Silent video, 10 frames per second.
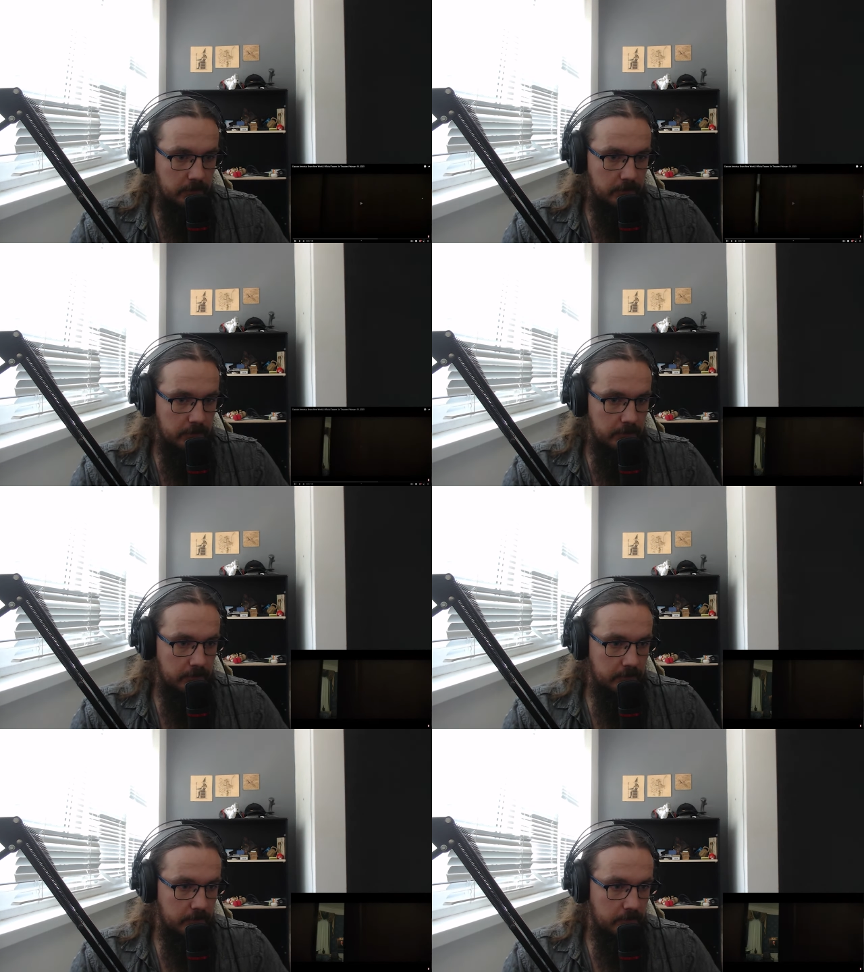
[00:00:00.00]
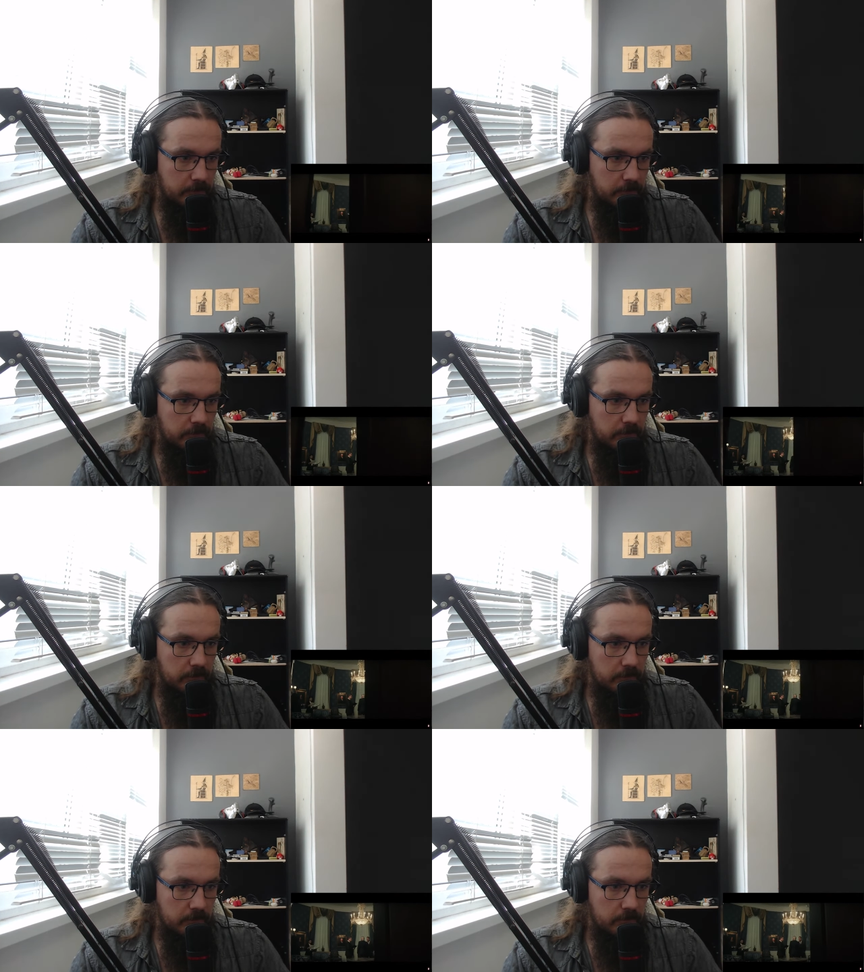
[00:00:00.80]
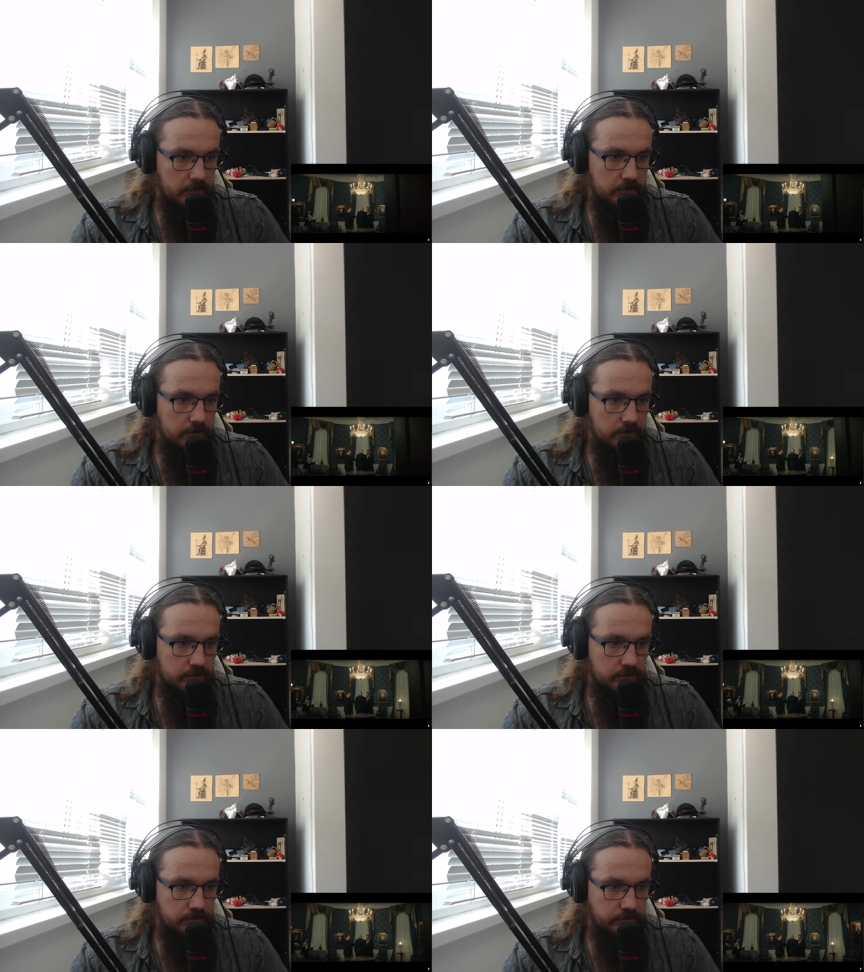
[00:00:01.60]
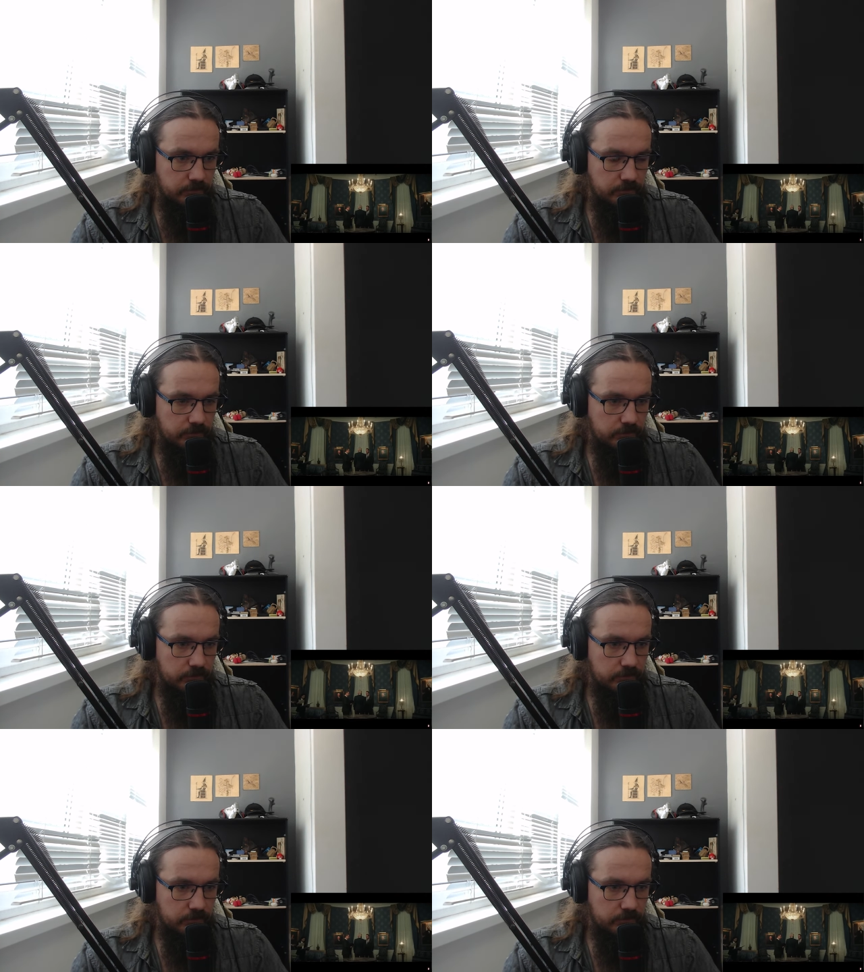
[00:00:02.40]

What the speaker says: [no speech]